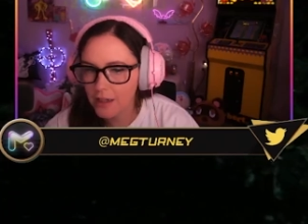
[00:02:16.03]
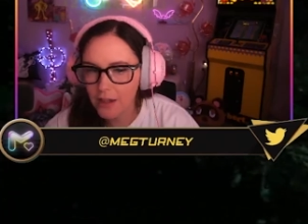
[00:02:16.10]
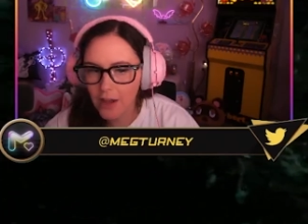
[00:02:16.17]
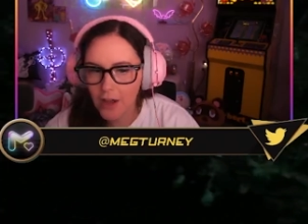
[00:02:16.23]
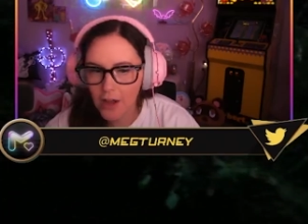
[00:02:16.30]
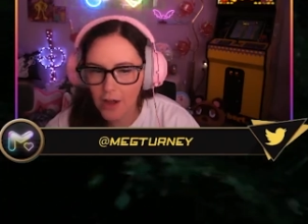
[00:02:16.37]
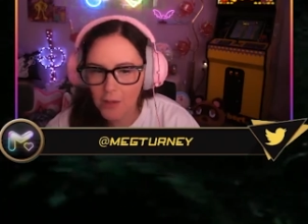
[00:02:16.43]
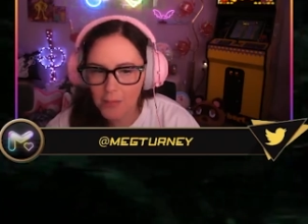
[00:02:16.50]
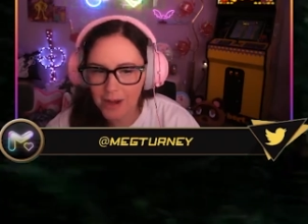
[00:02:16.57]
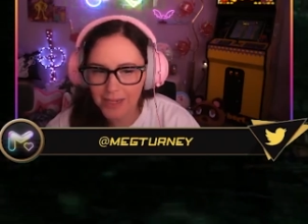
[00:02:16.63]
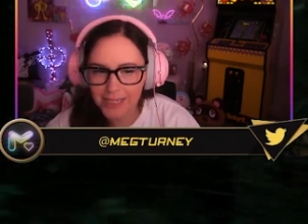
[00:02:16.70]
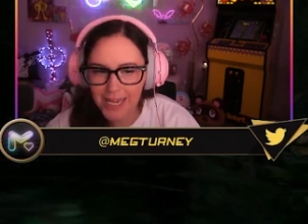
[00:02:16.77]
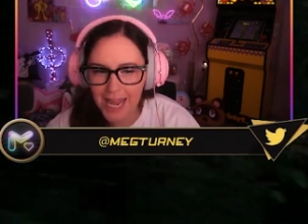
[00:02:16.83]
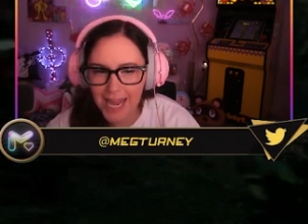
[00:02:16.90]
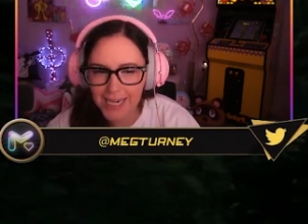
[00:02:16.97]
Oh, my
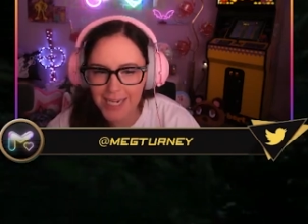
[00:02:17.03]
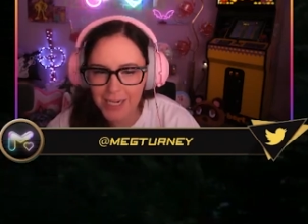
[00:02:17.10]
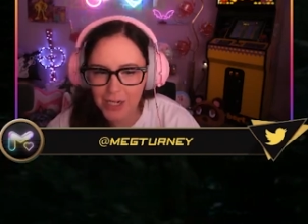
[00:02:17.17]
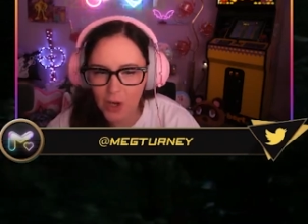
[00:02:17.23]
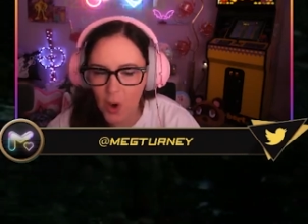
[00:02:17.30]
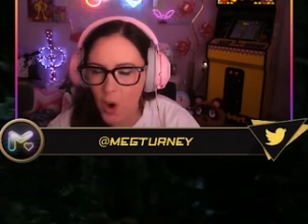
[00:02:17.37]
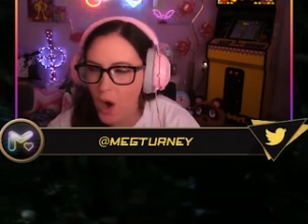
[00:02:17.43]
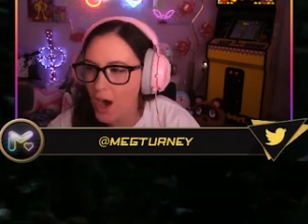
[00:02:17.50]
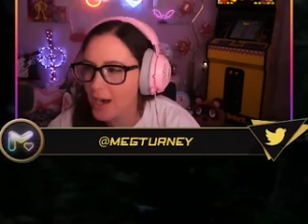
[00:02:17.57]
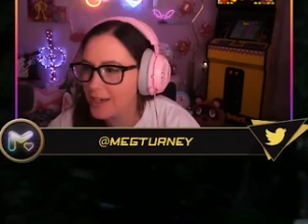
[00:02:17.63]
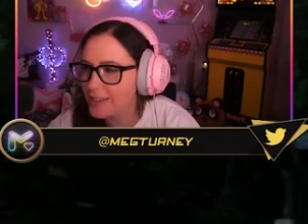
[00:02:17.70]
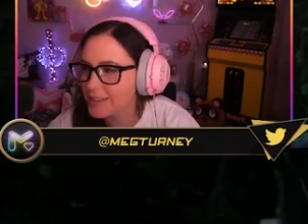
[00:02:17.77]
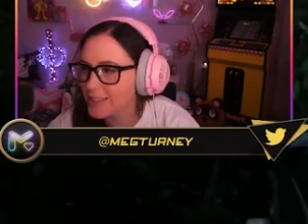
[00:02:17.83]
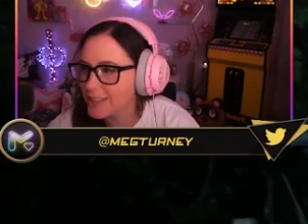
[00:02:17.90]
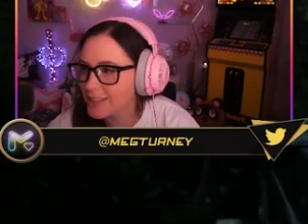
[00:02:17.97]
candy
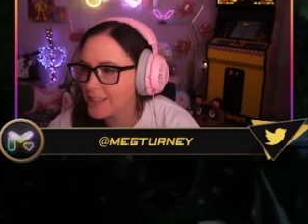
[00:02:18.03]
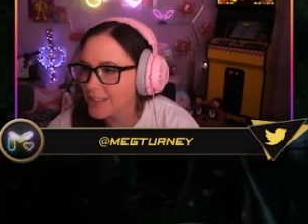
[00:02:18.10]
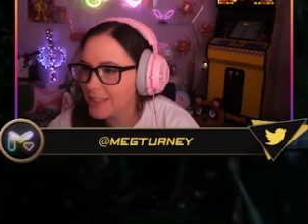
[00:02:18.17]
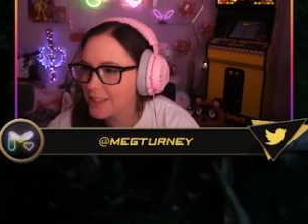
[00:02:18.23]
corns!